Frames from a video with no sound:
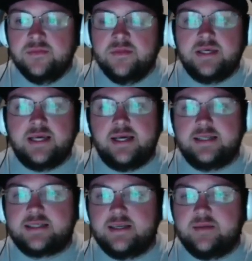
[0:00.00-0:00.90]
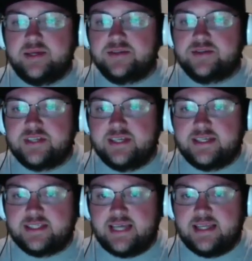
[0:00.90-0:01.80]
Yeah, it's going to be interesting
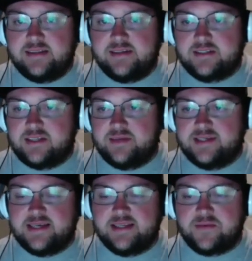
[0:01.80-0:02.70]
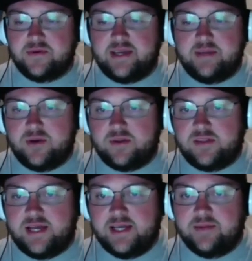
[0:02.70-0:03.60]
because I think there's going to be sets where they both
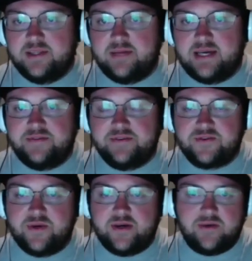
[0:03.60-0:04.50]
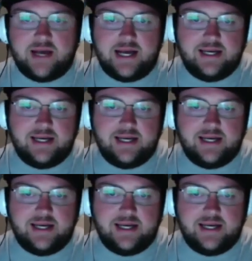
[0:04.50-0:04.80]
line up in the backfield as well.